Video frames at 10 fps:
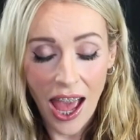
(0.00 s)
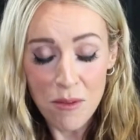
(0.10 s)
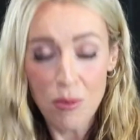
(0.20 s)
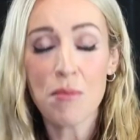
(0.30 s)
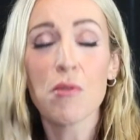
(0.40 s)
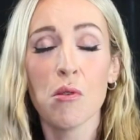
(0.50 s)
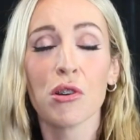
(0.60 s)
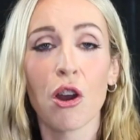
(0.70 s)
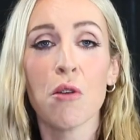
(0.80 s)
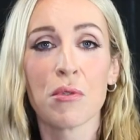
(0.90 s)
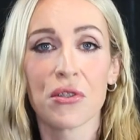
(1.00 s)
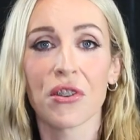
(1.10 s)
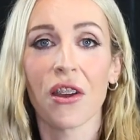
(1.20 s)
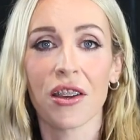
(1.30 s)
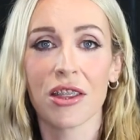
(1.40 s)
And people will go
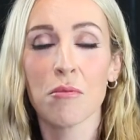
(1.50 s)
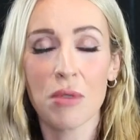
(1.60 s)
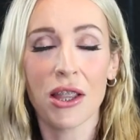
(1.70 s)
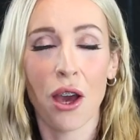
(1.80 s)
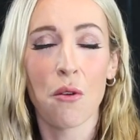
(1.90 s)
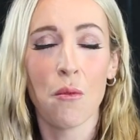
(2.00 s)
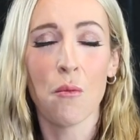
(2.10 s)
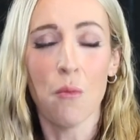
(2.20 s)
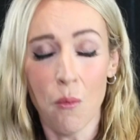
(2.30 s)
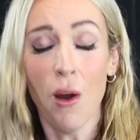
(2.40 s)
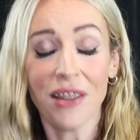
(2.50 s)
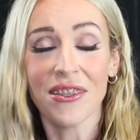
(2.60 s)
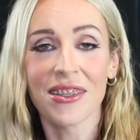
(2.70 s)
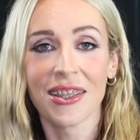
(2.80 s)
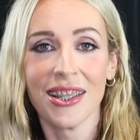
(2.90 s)
berserk. They'll be like,
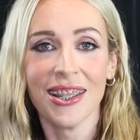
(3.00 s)
what?